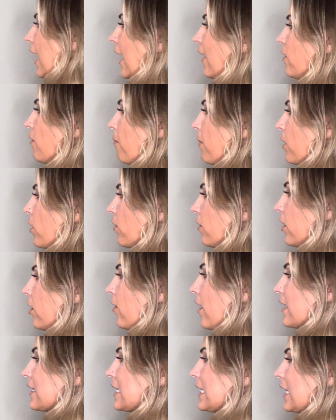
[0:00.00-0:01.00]
In the middle
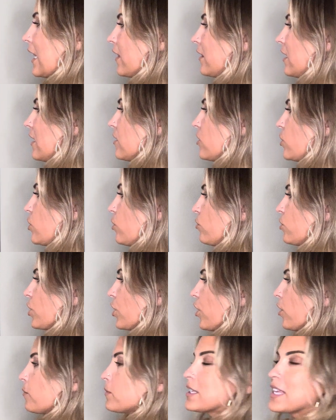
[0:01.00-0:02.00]
here, I see that these two
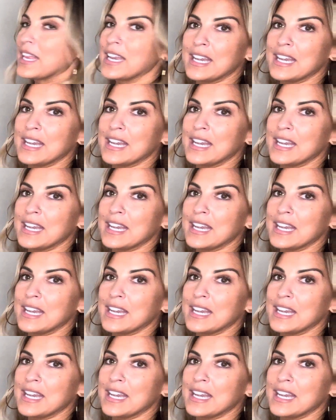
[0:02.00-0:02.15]
terms,